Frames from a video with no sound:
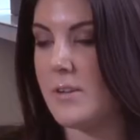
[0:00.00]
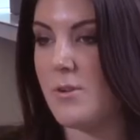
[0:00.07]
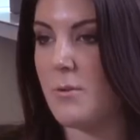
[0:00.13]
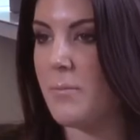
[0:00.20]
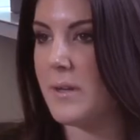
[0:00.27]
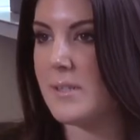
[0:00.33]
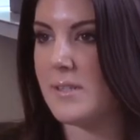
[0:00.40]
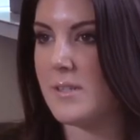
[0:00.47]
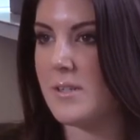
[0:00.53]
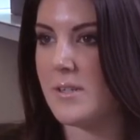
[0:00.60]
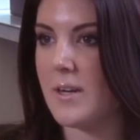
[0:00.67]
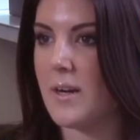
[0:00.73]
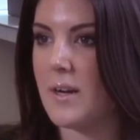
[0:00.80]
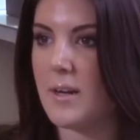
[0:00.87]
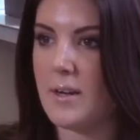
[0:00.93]
I told my
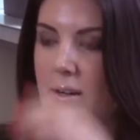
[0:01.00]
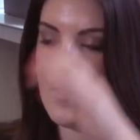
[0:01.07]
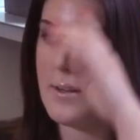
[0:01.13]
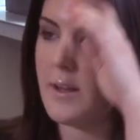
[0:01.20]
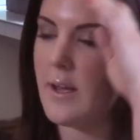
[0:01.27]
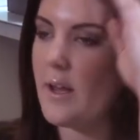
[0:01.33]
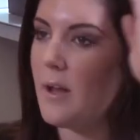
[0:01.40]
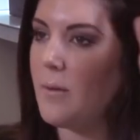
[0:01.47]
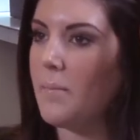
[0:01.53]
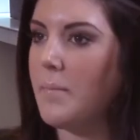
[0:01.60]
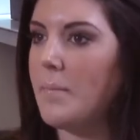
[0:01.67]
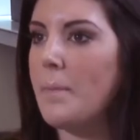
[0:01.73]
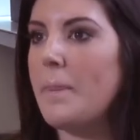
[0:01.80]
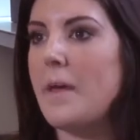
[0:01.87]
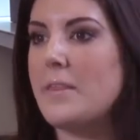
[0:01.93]
sister,
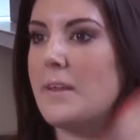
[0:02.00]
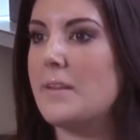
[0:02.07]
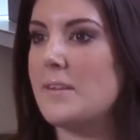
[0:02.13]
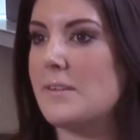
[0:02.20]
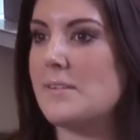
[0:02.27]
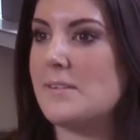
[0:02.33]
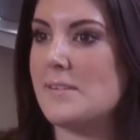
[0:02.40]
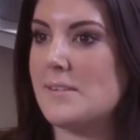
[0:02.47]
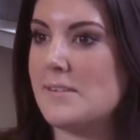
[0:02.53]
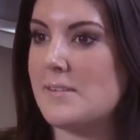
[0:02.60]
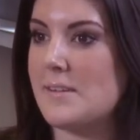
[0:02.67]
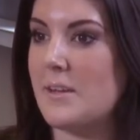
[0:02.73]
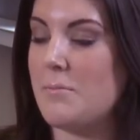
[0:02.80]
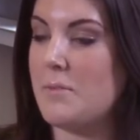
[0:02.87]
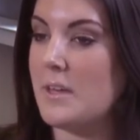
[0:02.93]
um, I think this
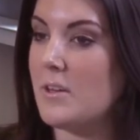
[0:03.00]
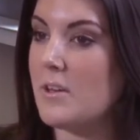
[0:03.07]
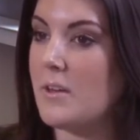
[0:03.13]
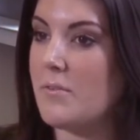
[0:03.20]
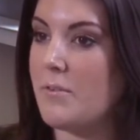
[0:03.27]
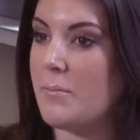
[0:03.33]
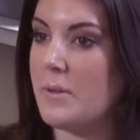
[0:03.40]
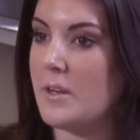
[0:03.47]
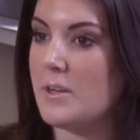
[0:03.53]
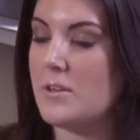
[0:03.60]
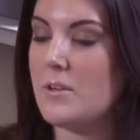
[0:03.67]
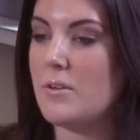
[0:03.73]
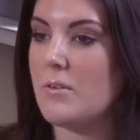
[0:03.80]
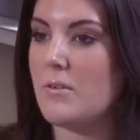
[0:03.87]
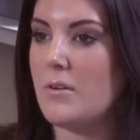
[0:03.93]
is going to be good for me to
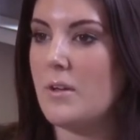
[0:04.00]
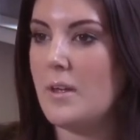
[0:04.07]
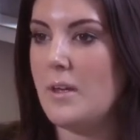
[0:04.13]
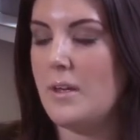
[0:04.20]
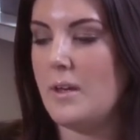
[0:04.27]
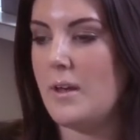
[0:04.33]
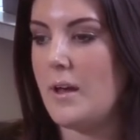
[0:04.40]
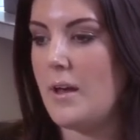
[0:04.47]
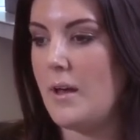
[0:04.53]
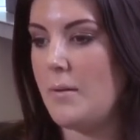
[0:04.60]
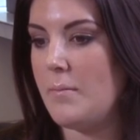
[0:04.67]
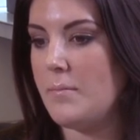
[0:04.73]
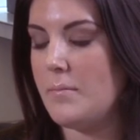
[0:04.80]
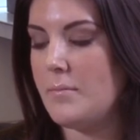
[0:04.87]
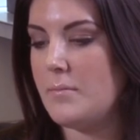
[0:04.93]
do,
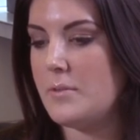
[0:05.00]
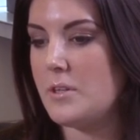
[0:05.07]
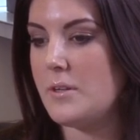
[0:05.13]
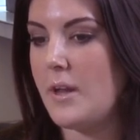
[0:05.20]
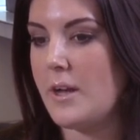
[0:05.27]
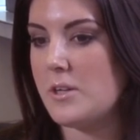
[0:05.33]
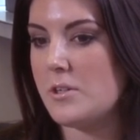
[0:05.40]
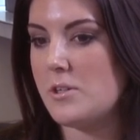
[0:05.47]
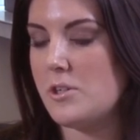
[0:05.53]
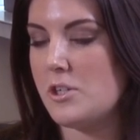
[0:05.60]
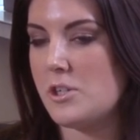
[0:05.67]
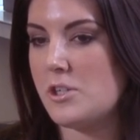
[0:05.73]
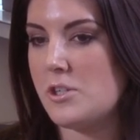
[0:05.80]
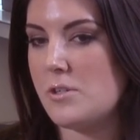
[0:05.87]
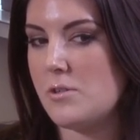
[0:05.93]
um, to not
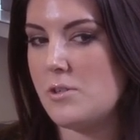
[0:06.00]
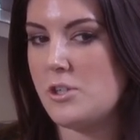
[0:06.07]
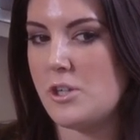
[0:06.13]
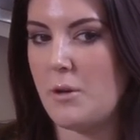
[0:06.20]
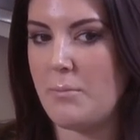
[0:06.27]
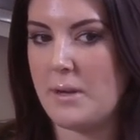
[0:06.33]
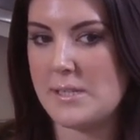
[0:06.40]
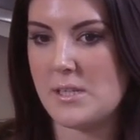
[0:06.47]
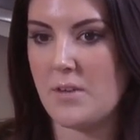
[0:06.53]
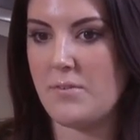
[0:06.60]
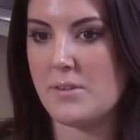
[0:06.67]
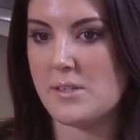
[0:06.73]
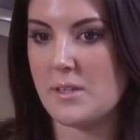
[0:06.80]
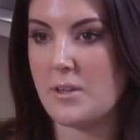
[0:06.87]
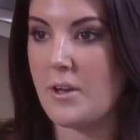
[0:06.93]
just show
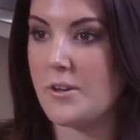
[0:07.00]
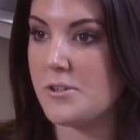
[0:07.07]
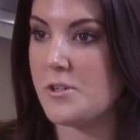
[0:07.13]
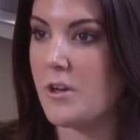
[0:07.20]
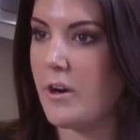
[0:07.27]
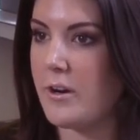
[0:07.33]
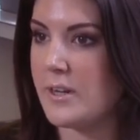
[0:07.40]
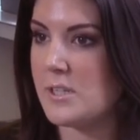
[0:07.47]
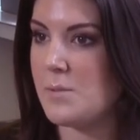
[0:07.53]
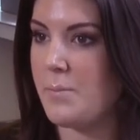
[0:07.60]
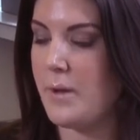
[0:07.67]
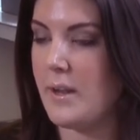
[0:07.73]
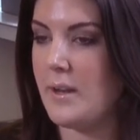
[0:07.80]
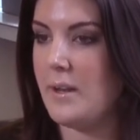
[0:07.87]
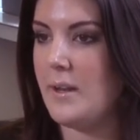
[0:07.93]
myself as a country artist,
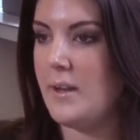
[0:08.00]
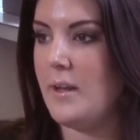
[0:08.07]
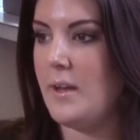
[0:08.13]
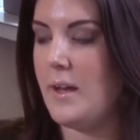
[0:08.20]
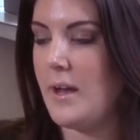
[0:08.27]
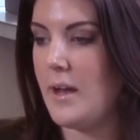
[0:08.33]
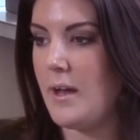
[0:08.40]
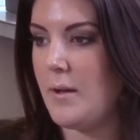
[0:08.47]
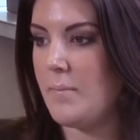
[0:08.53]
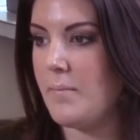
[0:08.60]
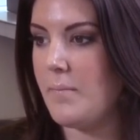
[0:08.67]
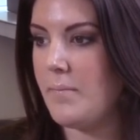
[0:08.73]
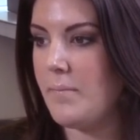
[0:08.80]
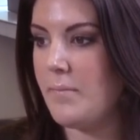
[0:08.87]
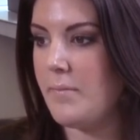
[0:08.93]
but
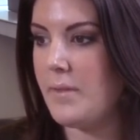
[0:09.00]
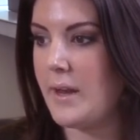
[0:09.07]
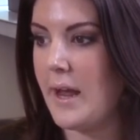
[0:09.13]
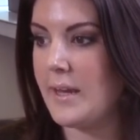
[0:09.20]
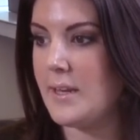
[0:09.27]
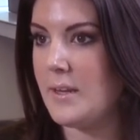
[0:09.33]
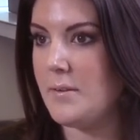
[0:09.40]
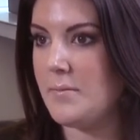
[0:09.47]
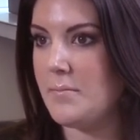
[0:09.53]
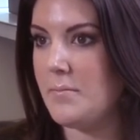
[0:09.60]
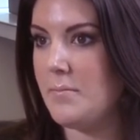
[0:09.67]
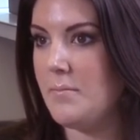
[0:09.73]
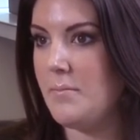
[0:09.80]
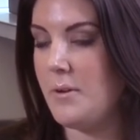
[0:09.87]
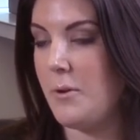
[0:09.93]
um, that I
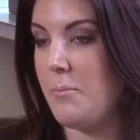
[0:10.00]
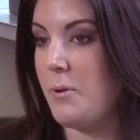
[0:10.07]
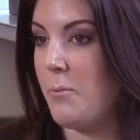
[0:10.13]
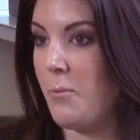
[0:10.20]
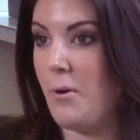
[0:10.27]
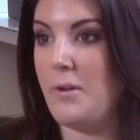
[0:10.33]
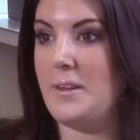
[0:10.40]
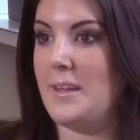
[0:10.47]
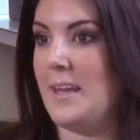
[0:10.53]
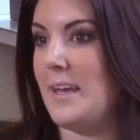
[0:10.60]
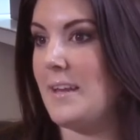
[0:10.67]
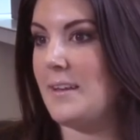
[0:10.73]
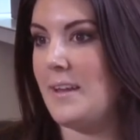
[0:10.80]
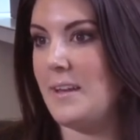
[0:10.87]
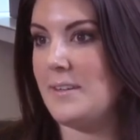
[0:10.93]
can, you know, be
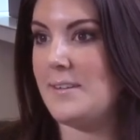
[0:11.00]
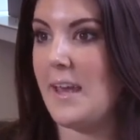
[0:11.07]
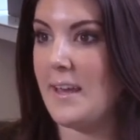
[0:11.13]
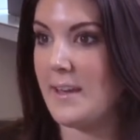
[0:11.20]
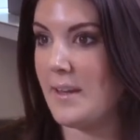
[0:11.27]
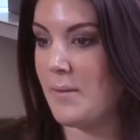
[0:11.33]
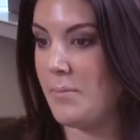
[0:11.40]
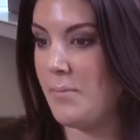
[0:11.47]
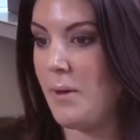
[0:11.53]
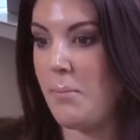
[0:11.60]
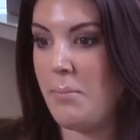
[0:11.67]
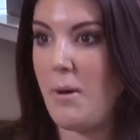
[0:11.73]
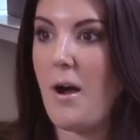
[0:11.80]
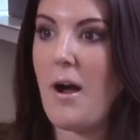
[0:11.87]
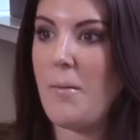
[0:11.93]
worldly and, and take a, a,
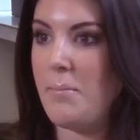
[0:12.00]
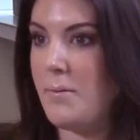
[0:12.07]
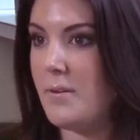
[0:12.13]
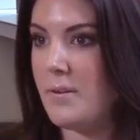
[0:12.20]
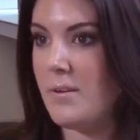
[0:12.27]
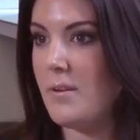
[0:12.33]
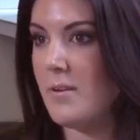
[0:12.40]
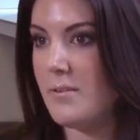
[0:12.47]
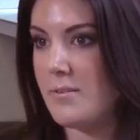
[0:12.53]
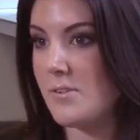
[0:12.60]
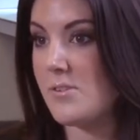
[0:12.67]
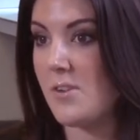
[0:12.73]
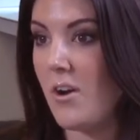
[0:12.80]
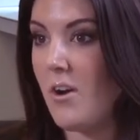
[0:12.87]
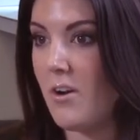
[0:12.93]
pop
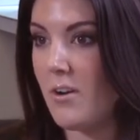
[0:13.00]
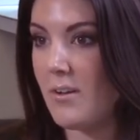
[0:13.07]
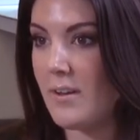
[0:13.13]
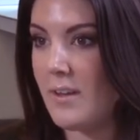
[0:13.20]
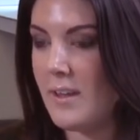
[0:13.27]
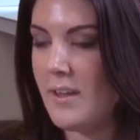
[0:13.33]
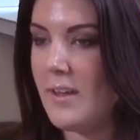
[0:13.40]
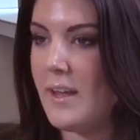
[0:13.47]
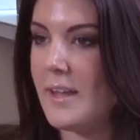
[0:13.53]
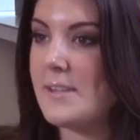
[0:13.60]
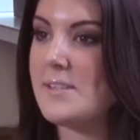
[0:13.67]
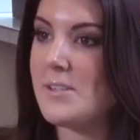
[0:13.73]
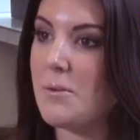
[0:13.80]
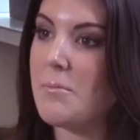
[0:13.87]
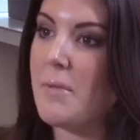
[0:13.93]
song right.
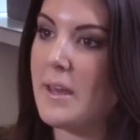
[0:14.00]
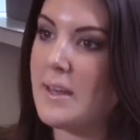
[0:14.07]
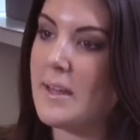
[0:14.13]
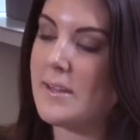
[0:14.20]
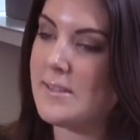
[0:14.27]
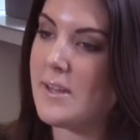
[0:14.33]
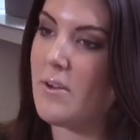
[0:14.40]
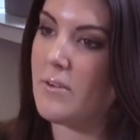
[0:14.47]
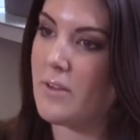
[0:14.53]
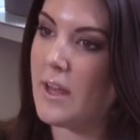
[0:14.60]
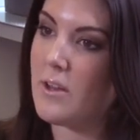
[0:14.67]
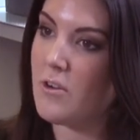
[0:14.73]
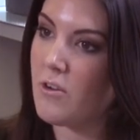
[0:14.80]
and still make it sound like